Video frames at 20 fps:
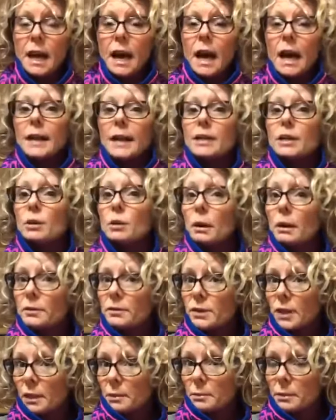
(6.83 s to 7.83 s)
I know I've
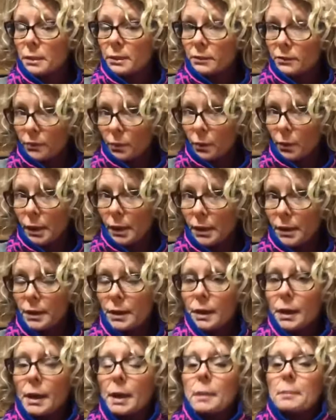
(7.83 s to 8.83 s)
done it before,
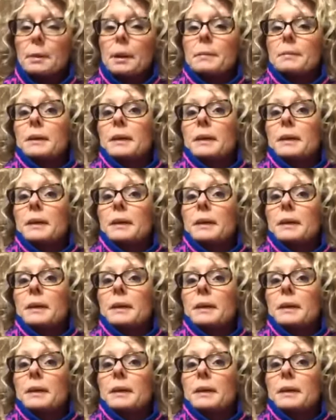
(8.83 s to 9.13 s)
but I'm